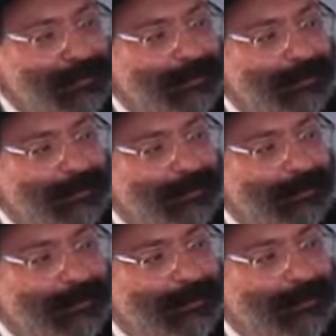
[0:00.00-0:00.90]

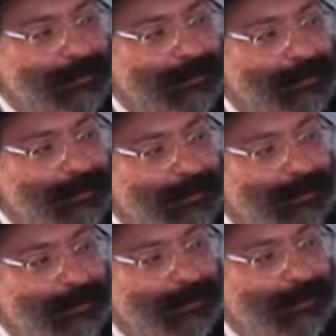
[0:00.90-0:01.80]

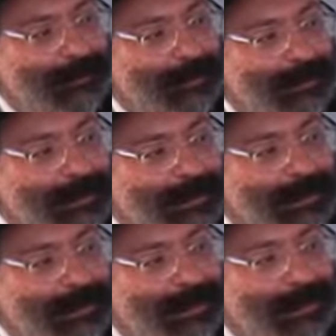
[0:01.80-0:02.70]

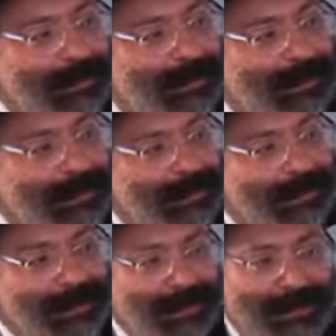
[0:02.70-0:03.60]

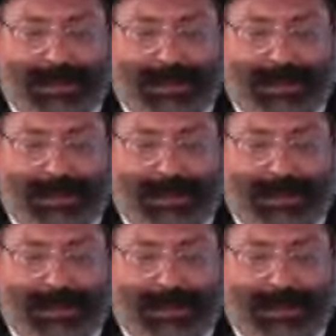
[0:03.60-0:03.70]
Nothing is said.